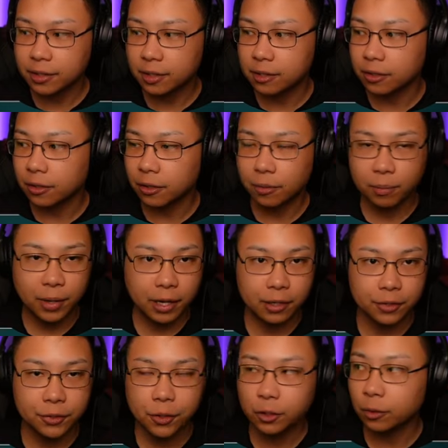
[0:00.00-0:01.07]
These are my
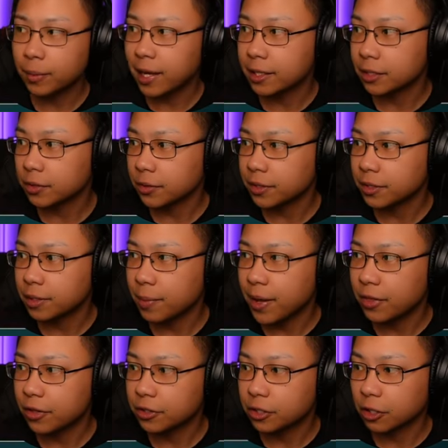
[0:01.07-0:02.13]
solo masteries. The main
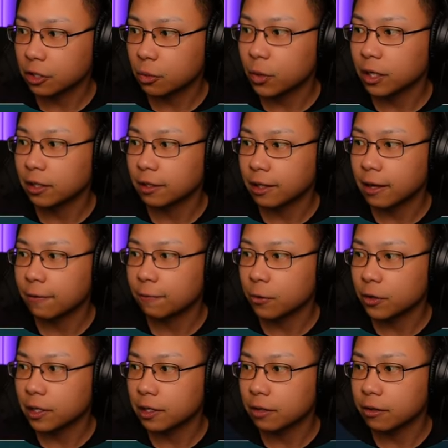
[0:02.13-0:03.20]
things you're going to want to look out for
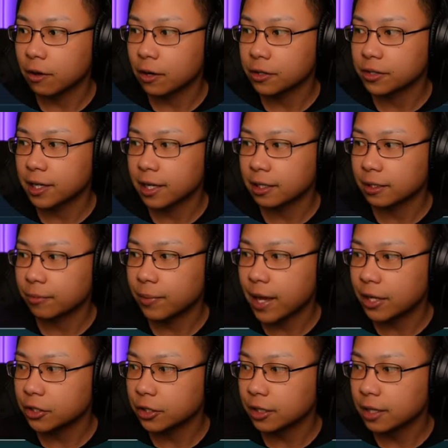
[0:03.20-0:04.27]
here are Cycle of
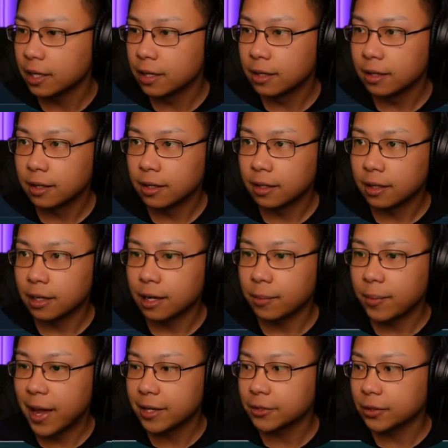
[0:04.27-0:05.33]
Magic,
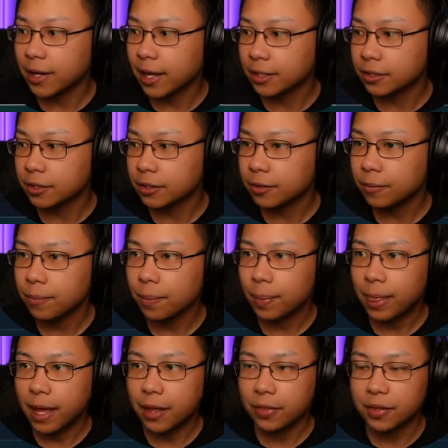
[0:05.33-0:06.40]
Master Hexer,
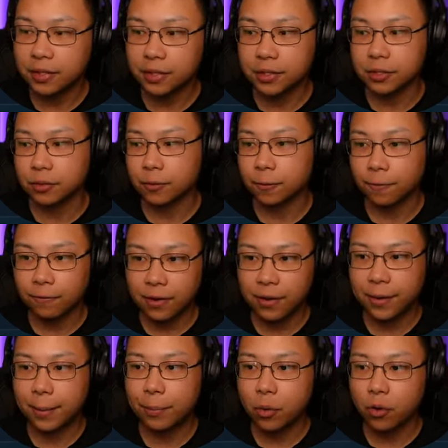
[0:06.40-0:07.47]
and this is
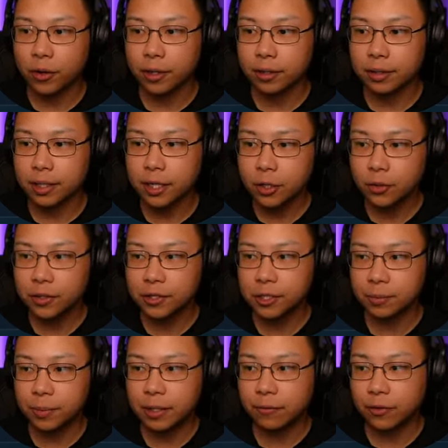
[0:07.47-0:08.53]
very important. Increase
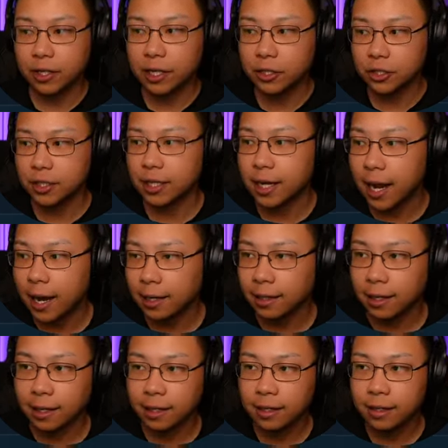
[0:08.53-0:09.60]
speed for each dead
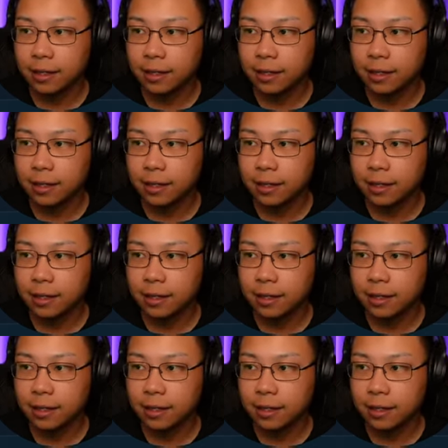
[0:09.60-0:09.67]
ally.